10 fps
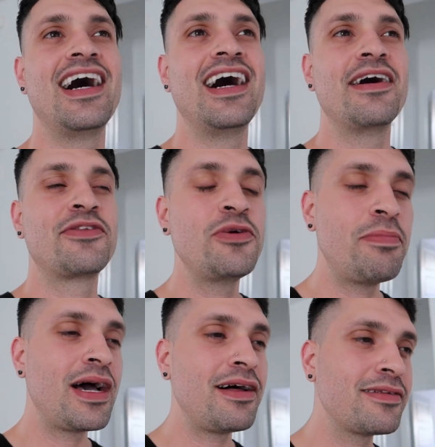uh, two
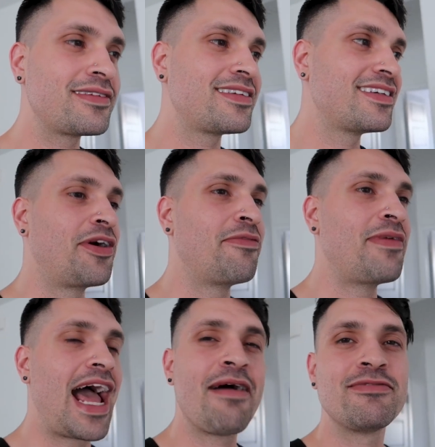belts
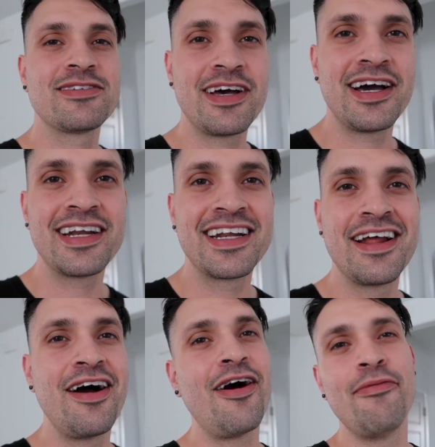from
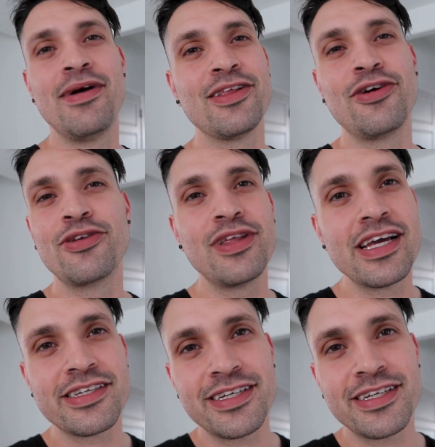Amazon. Oh man, don't do that